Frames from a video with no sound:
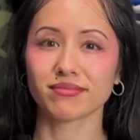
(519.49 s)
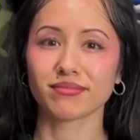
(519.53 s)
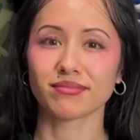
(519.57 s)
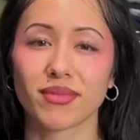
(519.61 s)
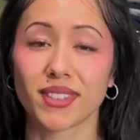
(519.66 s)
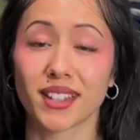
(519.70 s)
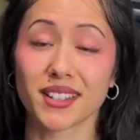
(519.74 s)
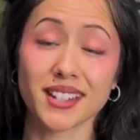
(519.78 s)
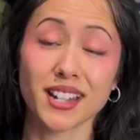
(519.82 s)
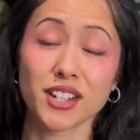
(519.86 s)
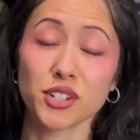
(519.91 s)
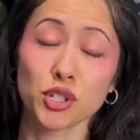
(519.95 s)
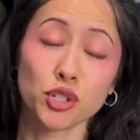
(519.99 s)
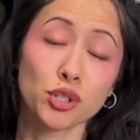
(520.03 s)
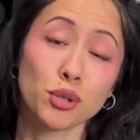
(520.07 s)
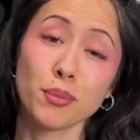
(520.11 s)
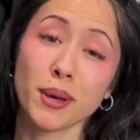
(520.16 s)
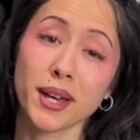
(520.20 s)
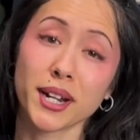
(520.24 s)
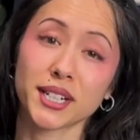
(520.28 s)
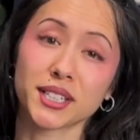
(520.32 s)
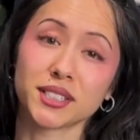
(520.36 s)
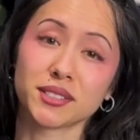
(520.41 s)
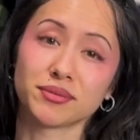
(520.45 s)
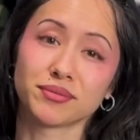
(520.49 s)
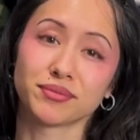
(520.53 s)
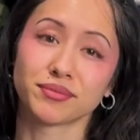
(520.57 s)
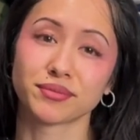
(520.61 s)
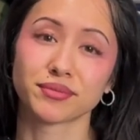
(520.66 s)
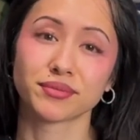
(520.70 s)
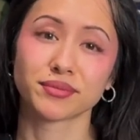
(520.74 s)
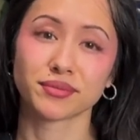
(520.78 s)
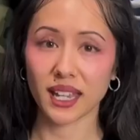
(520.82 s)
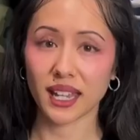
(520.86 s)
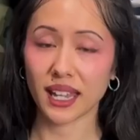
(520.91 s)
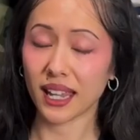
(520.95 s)
they tend to do better.
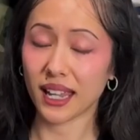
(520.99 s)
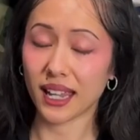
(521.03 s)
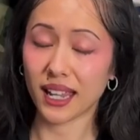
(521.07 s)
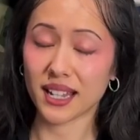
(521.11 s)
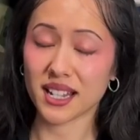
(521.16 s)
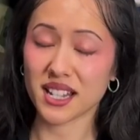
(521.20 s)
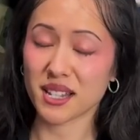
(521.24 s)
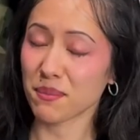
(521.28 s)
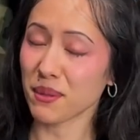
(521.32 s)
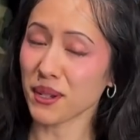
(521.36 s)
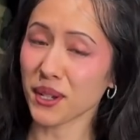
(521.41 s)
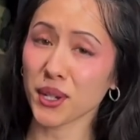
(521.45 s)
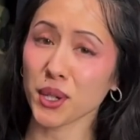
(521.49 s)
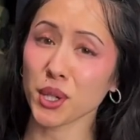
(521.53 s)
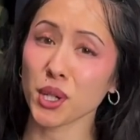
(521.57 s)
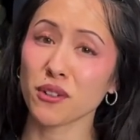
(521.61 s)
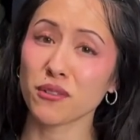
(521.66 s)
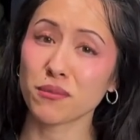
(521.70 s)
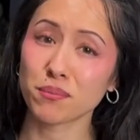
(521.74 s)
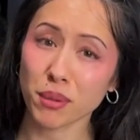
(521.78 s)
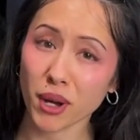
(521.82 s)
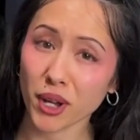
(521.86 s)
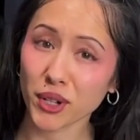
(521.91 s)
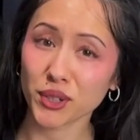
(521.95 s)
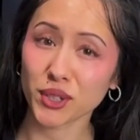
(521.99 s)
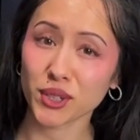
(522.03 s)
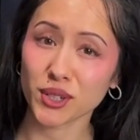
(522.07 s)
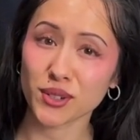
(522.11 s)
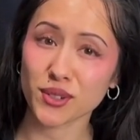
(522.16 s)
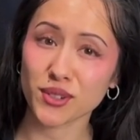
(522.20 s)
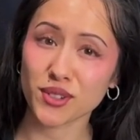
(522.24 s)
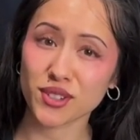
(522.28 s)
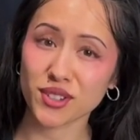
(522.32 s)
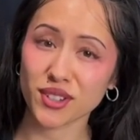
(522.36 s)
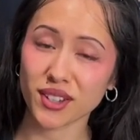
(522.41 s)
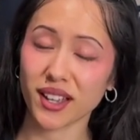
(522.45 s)
And speaking of
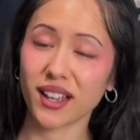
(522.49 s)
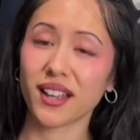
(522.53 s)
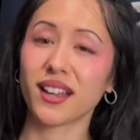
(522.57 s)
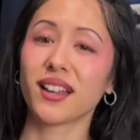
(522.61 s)
bundles,